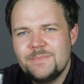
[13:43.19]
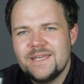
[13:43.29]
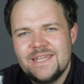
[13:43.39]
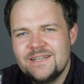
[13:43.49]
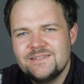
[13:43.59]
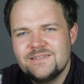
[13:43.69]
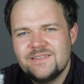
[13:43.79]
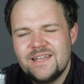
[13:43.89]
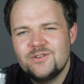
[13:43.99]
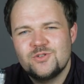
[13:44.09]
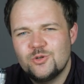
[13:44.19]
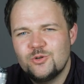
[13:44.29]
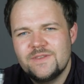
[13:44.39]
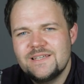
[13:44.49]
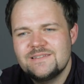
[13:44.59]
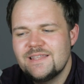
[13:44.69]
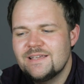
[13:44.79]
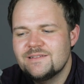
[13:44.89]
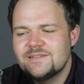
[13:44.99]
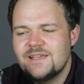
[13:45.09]
beginners, they're not taught these
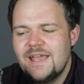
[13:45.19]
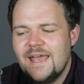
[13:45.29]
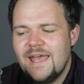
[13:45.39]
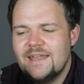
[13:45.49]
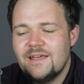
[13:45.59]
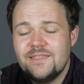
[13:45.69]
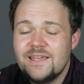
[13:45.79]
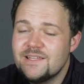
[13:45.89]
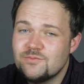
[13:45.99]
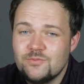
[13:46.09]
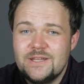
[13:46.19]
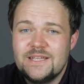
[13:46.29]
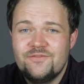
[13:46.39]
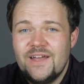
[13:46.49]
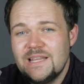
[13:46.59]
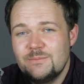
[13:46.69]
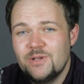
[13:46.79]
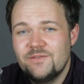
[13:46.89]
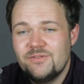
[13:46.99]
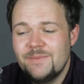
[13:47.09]
things. And I think it's really
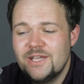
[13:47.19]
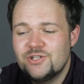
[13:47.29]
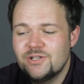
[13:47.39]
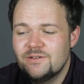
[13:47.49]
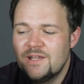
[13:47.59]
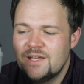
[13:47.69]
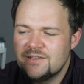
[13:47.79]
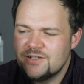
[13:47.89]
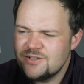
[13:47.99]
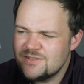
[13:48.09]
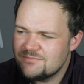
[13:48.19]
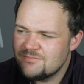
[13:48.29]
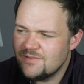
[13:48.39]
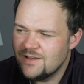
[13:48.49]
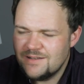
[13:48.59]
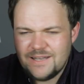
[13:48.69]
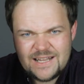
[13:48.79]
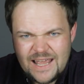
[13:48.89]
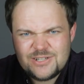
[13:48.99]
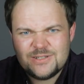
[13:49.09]
invaluable information to just
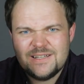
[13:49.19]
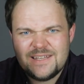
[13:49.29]
like actually